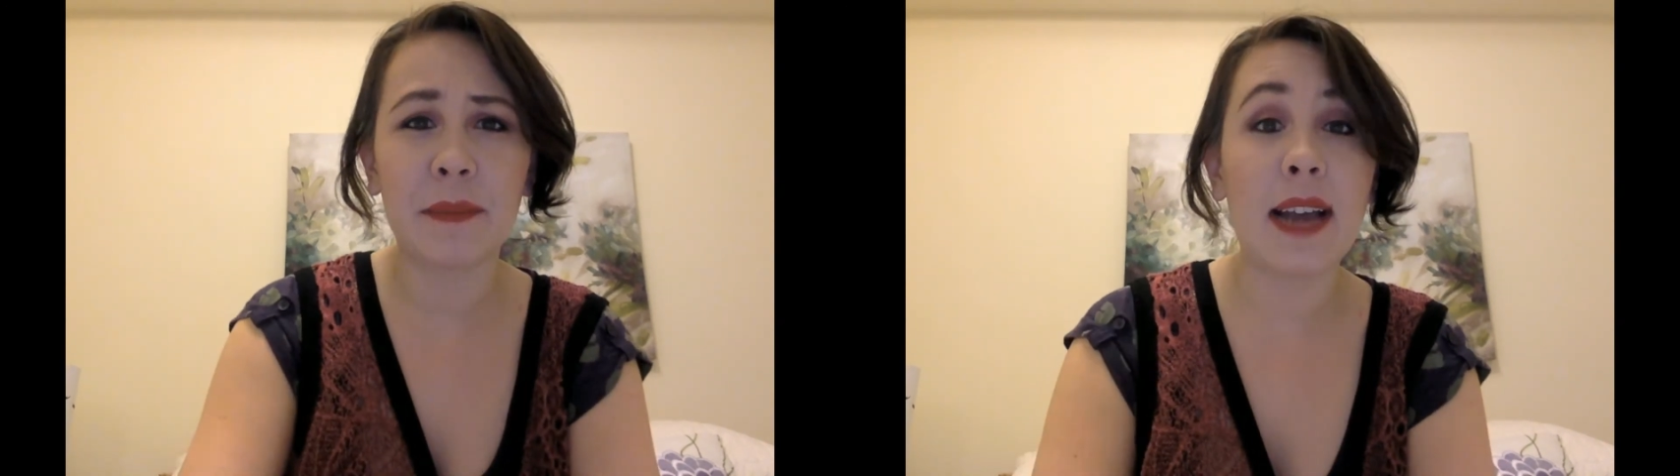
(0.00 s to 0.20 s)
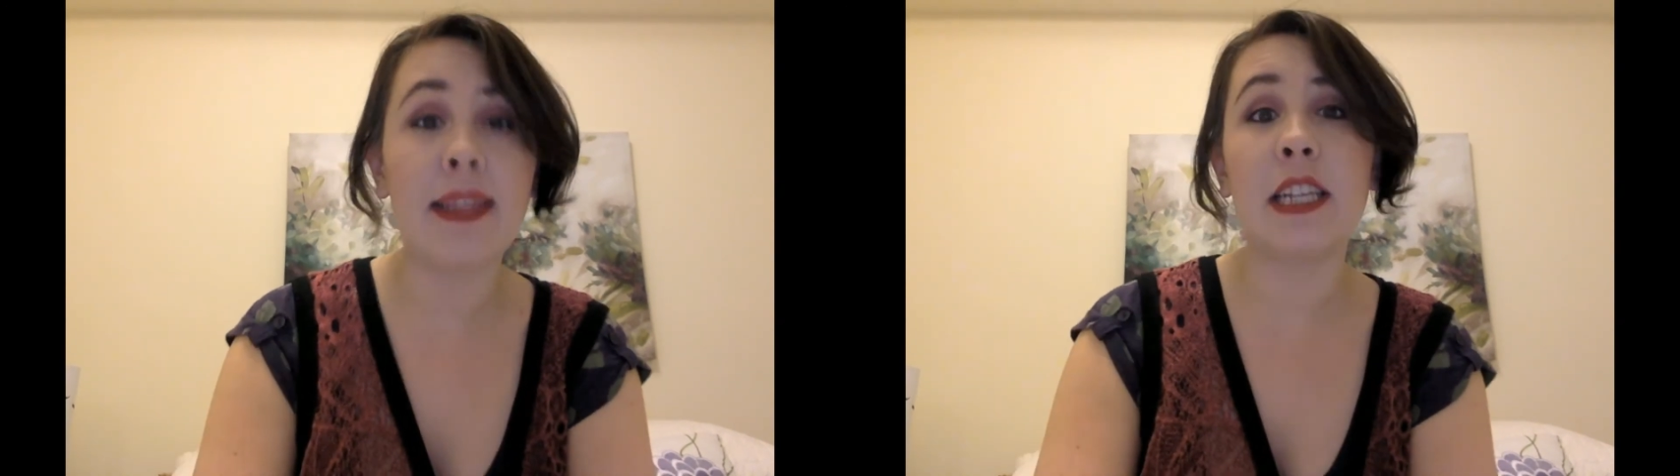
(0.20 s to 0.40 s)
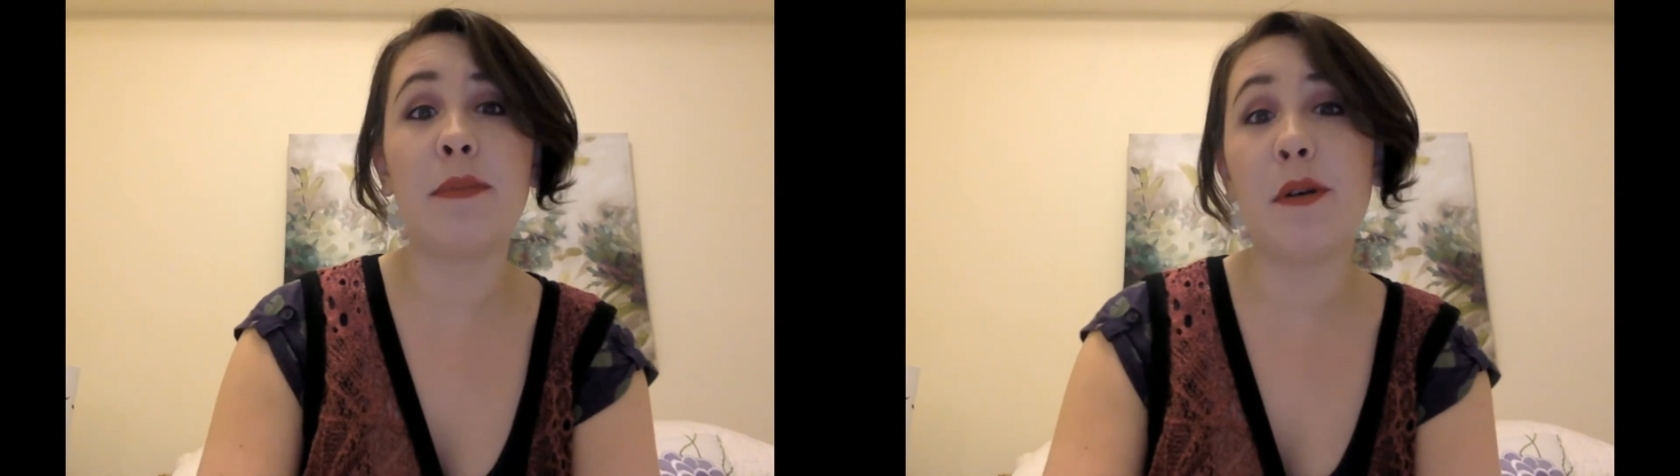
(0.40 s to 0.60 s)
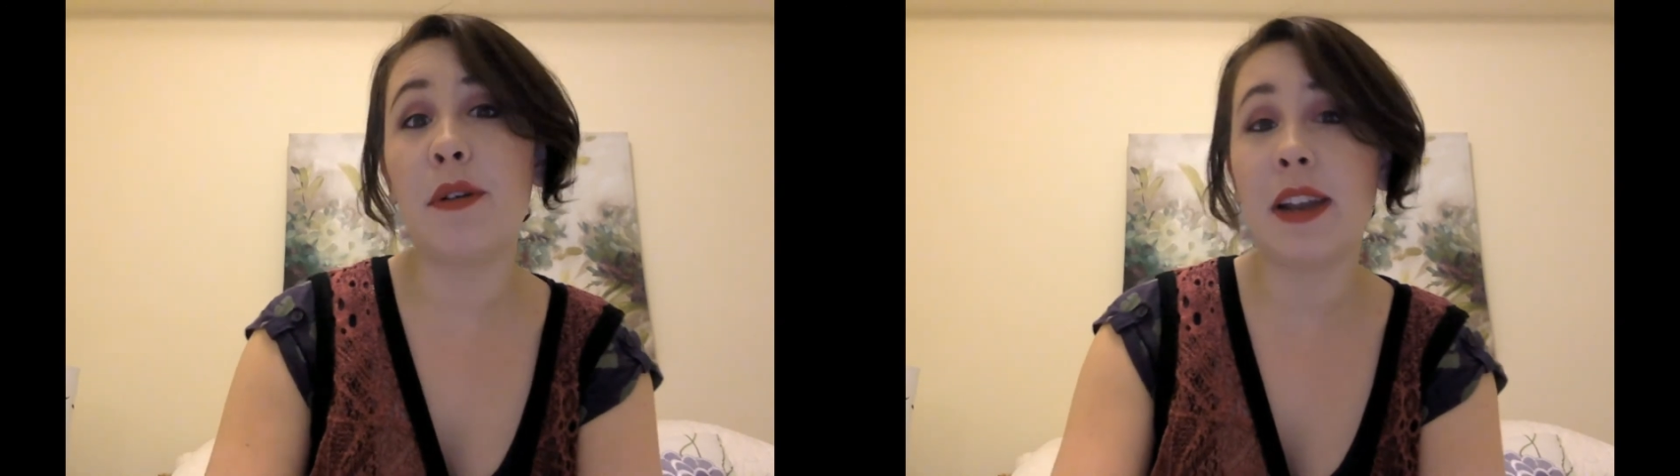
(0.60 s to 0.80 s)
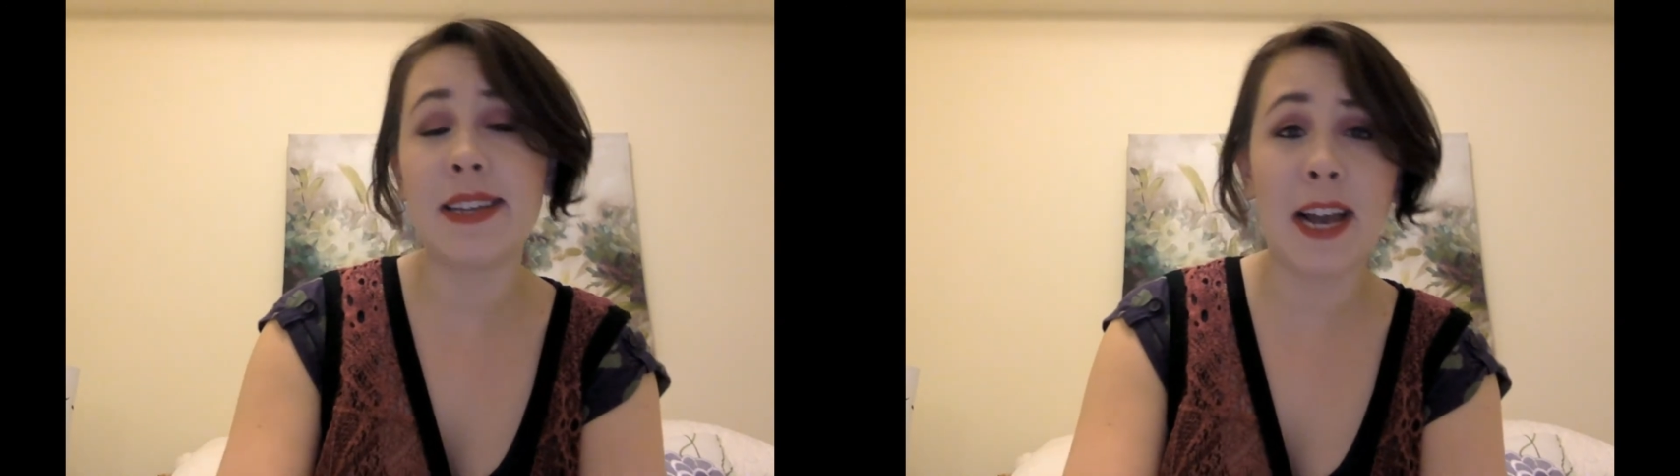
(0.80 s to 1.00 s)
I then
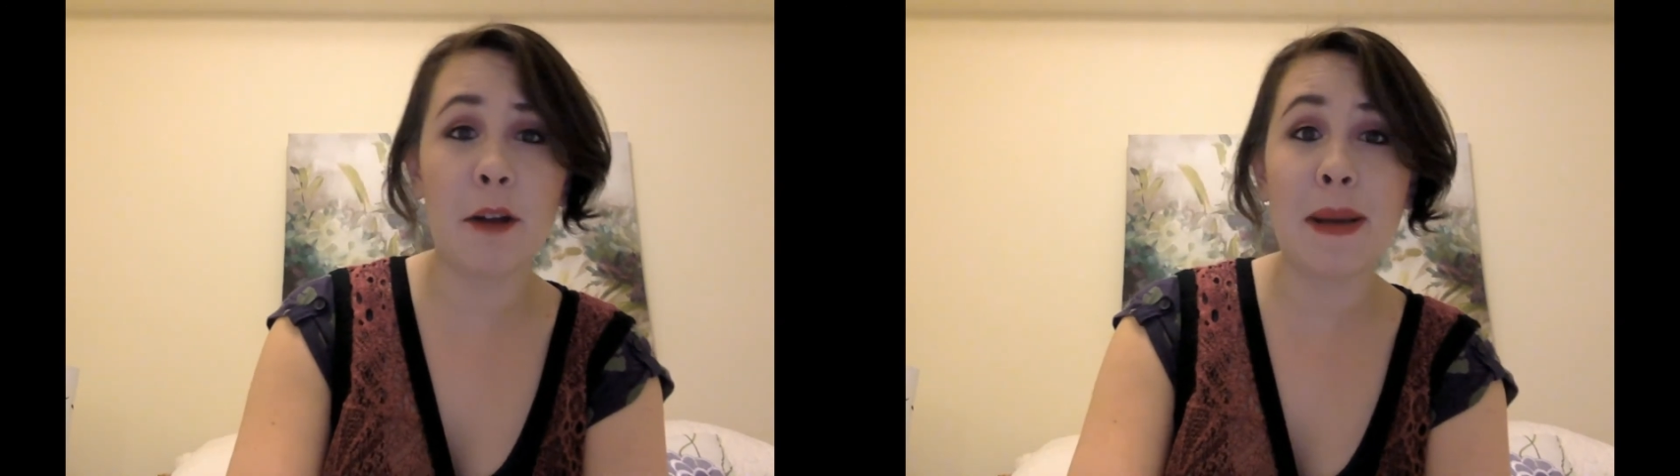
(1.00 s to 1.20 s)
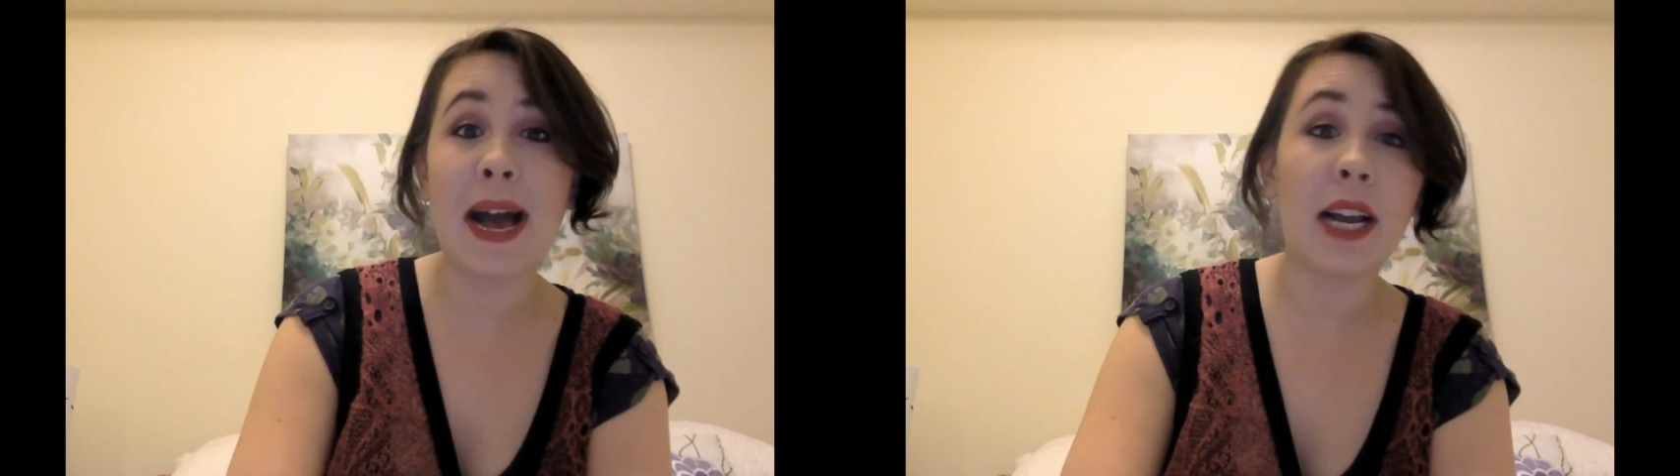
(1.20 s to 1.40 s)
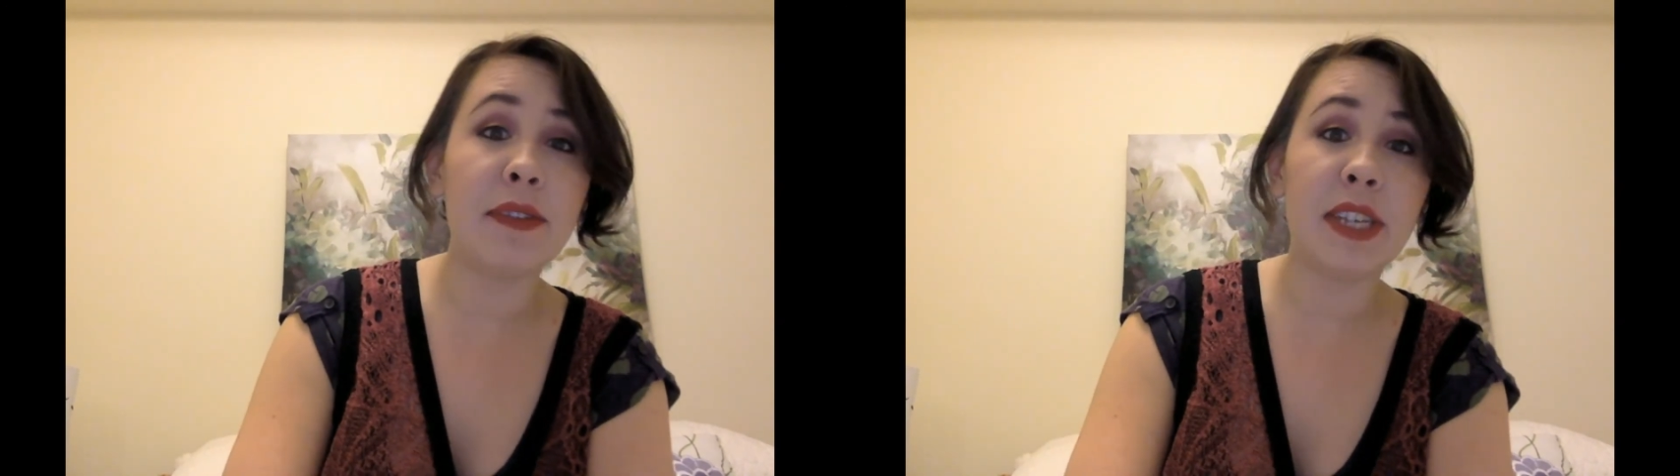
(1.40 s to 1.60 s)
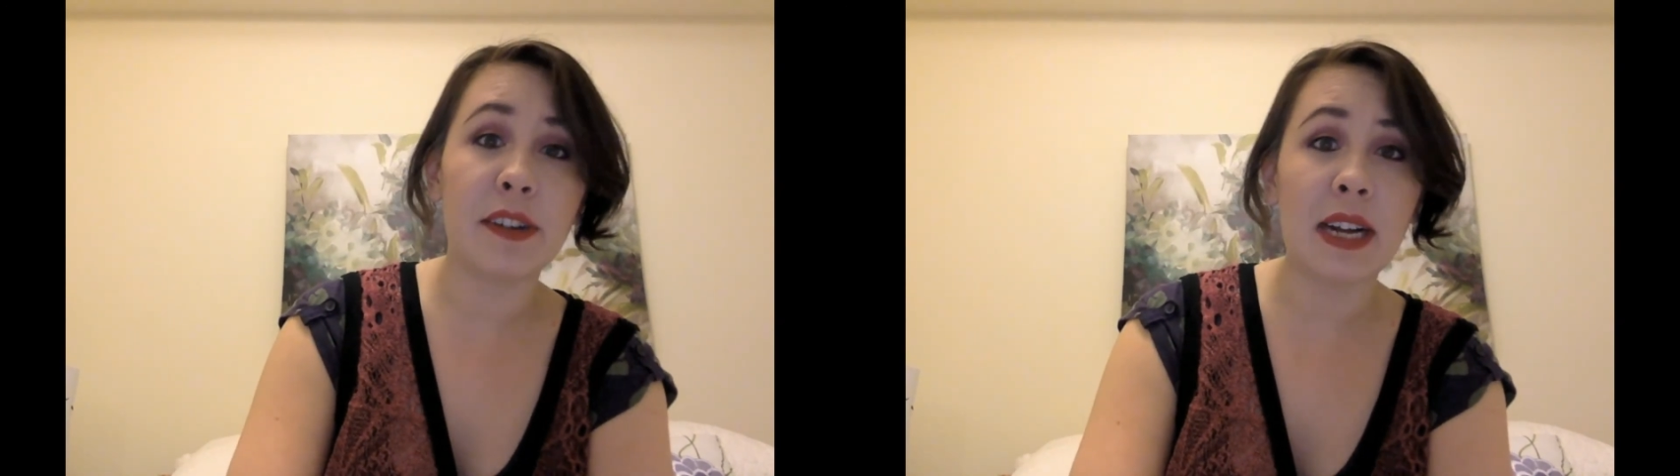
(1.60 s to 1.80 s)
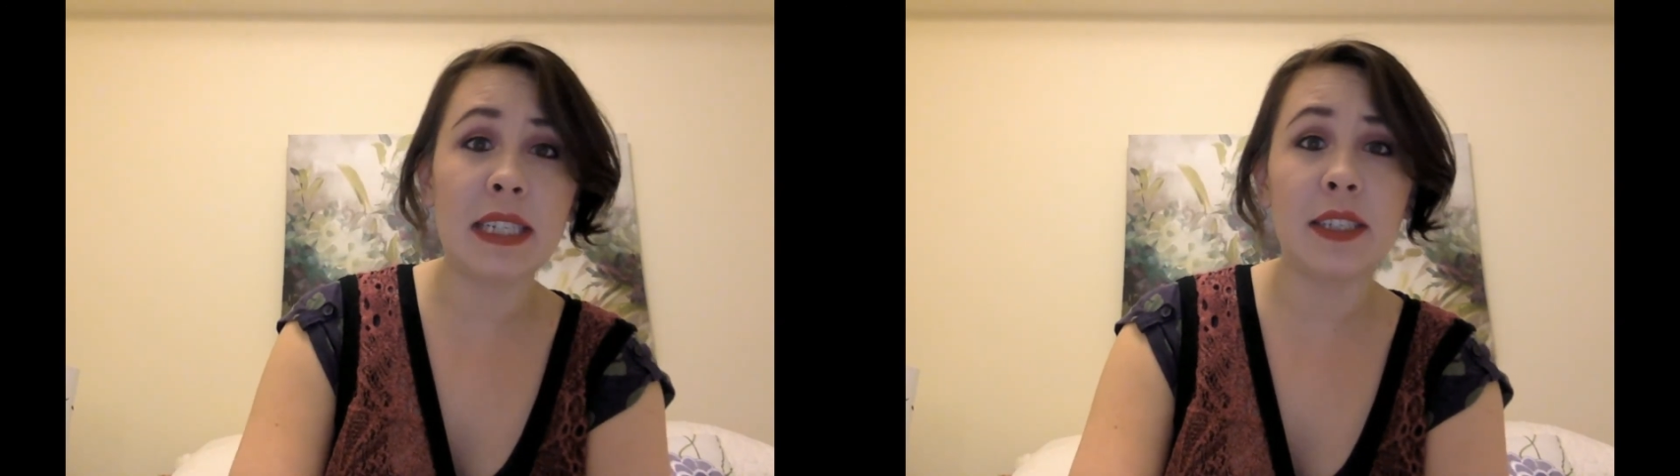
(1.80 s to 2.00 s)
smoke an entire pack of
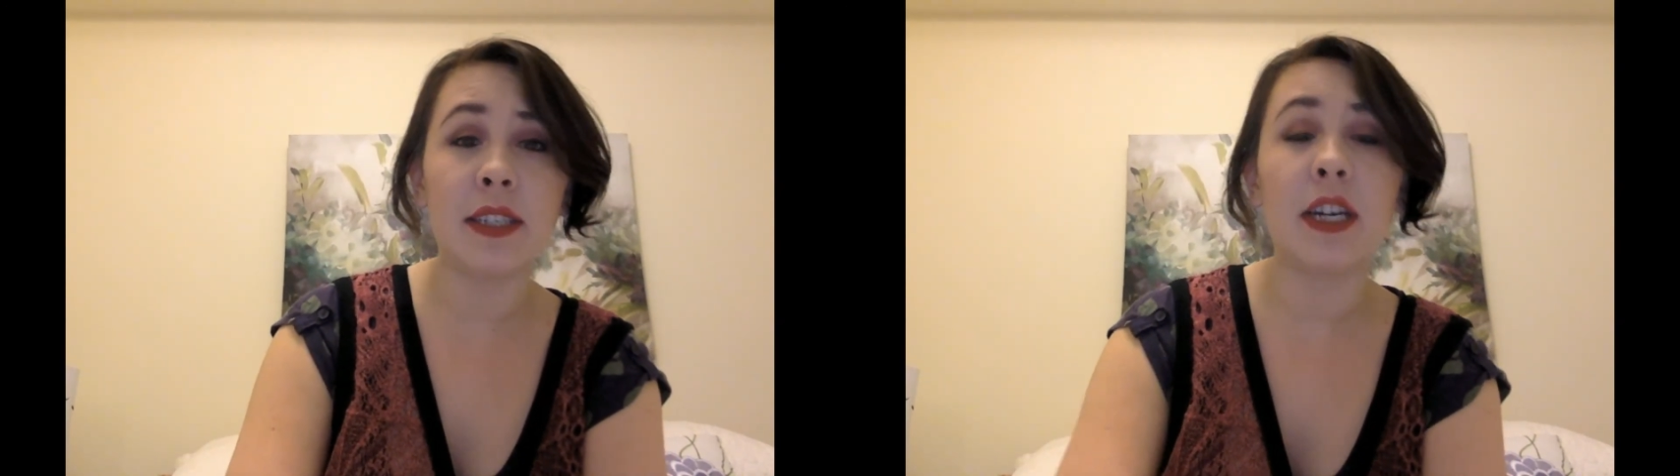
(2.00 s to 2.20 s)
cigarettes